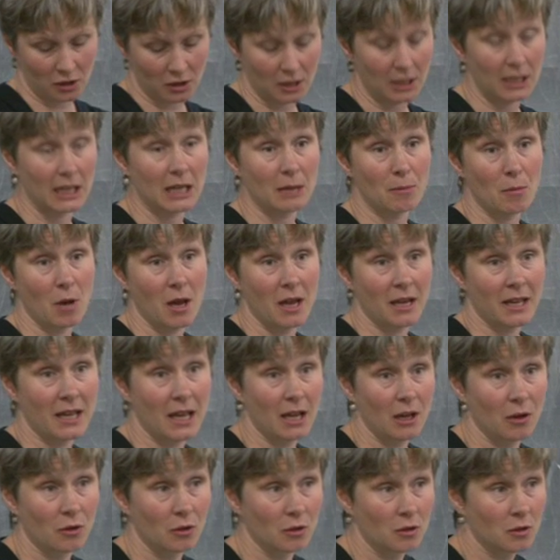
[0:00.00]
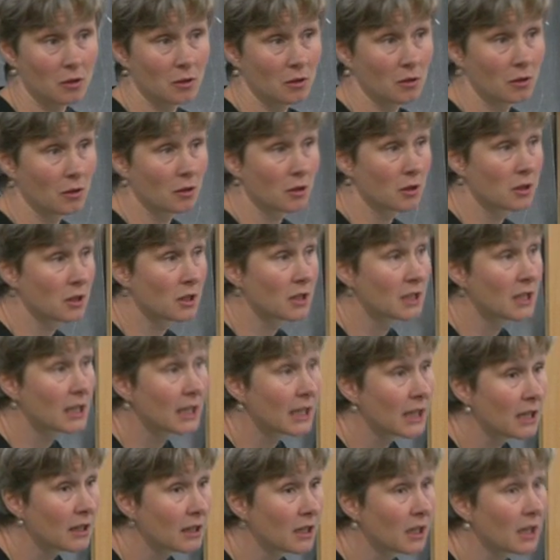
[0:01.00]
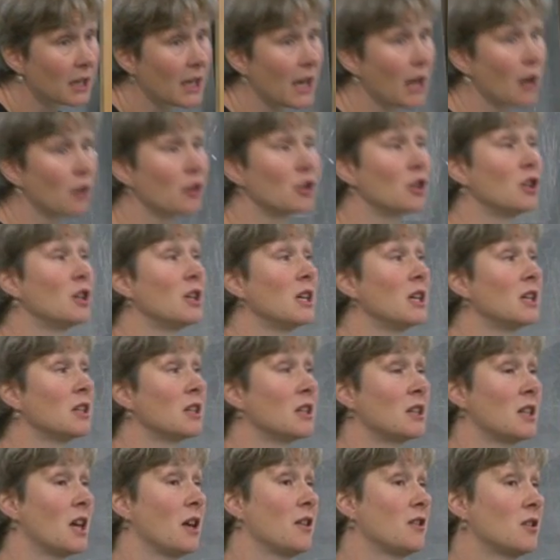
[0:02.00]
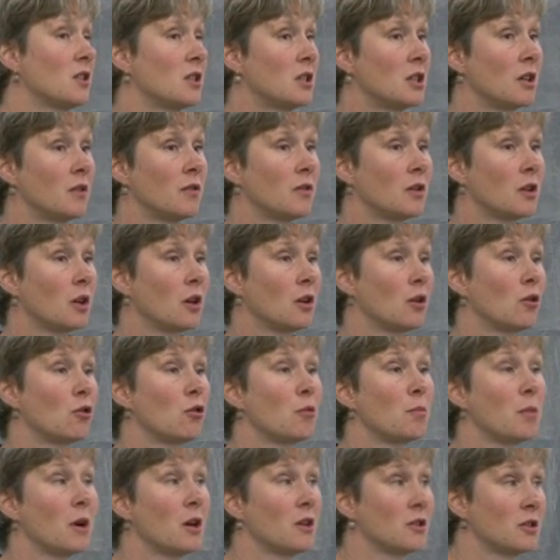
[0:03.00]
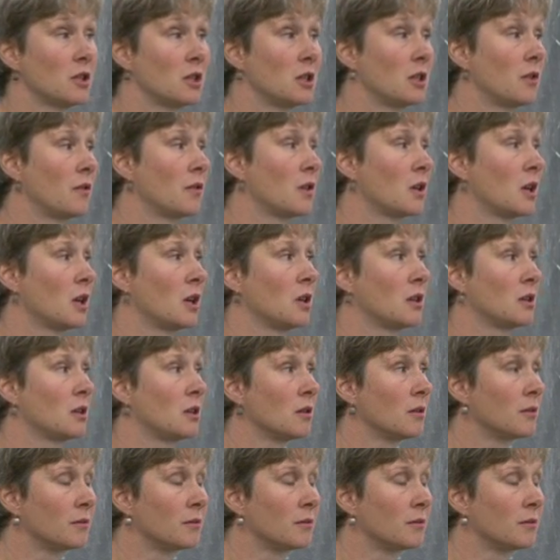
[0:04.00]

delete my account. To delete the account, you need a death certificate or a birth certificate.